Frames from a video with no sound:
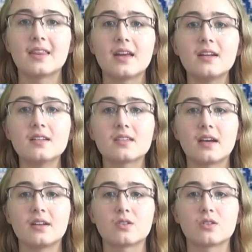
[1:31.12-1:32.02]
Then
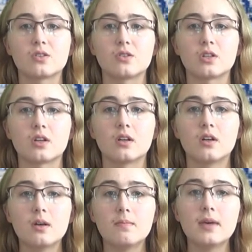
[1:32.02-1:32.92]
design your solution.
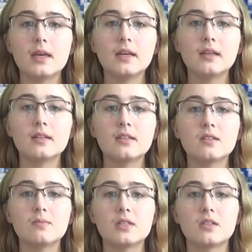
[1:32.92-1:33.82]
Make a
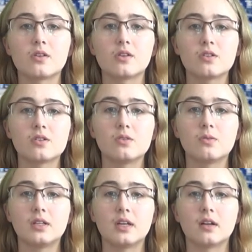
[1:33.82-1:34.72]
list of materials you
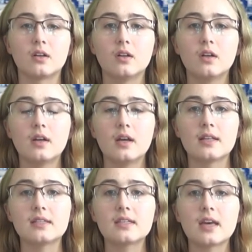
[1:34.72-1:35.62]
will need
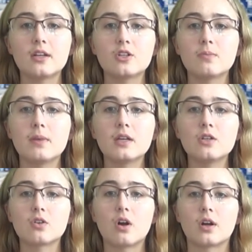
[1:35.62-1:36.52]
and sketch or make
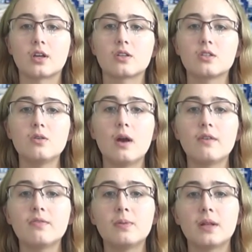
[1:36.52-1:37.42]
a drawing so you
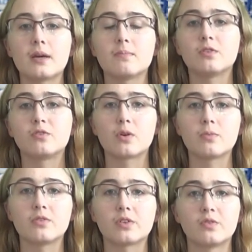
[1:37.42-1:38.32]
have a plan before
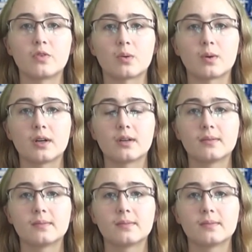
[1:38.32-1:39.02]
moving forward.